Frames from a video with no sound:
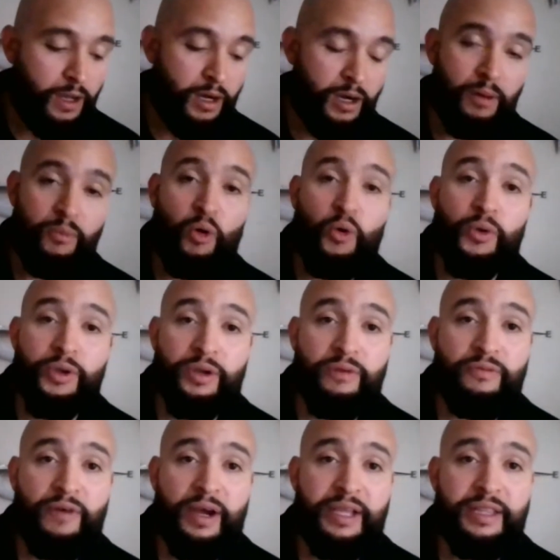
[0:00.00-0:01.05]
Or you
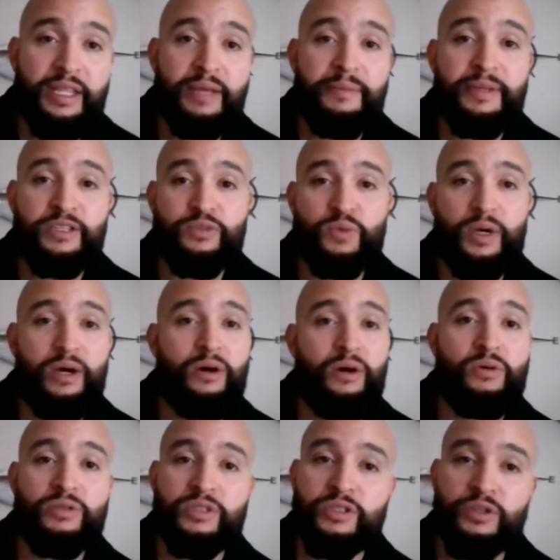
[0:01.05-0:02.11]
could find them as
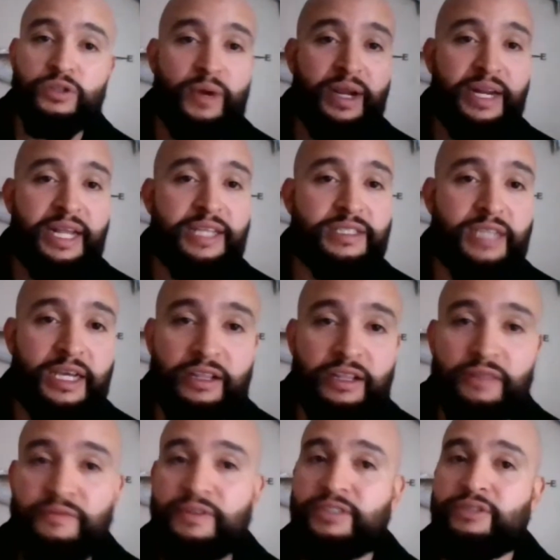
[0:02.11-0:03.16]
well to the right-hand side of
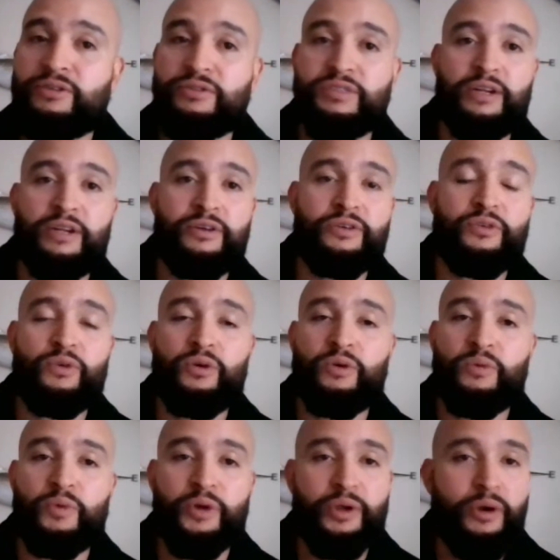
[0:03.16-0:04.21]
the visitor center
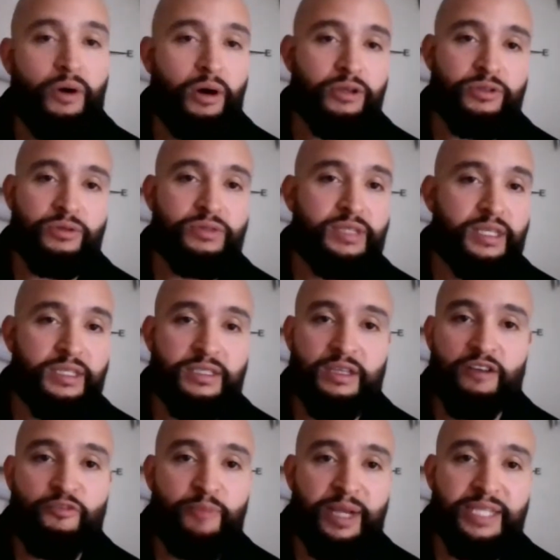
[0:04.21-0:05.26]
door, where you'll also see a
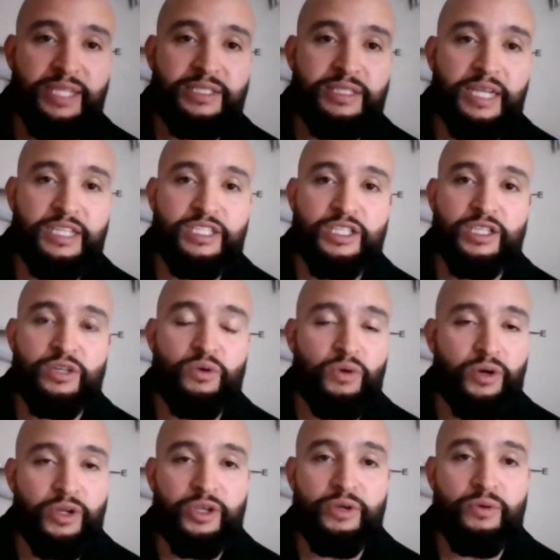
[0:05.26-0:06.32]
self-pay station
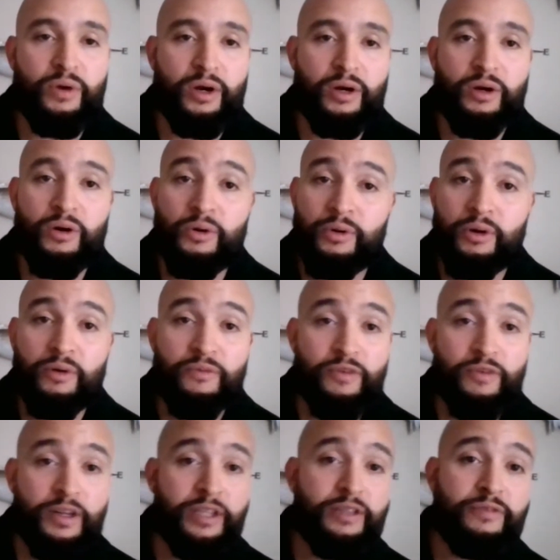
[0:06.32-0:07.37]
or a QR code,
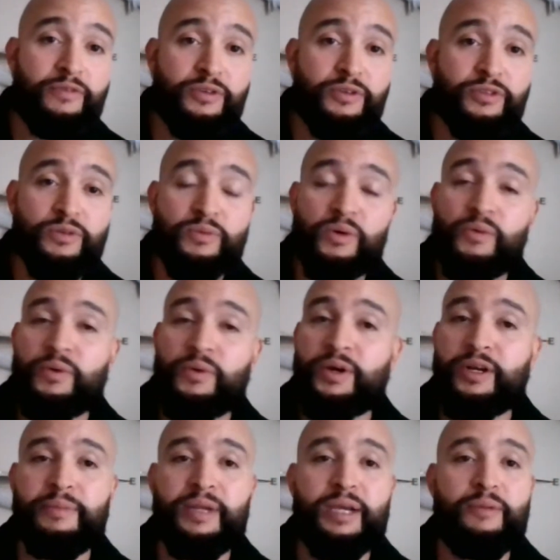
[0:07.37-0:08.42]
hopefully in the future, where we're
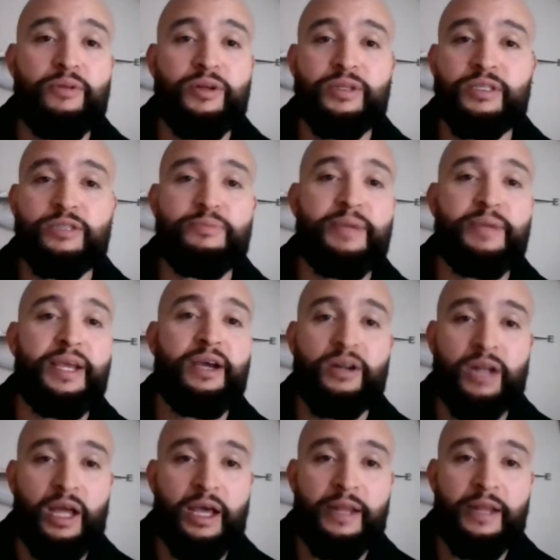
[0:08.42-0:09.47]
going to be able to just pay
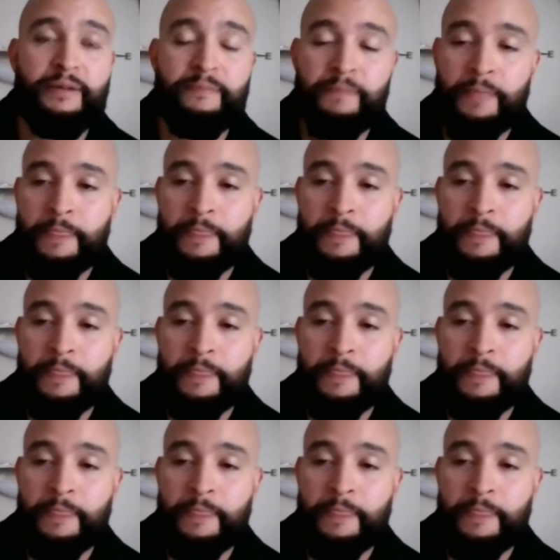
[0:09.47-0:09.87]
online.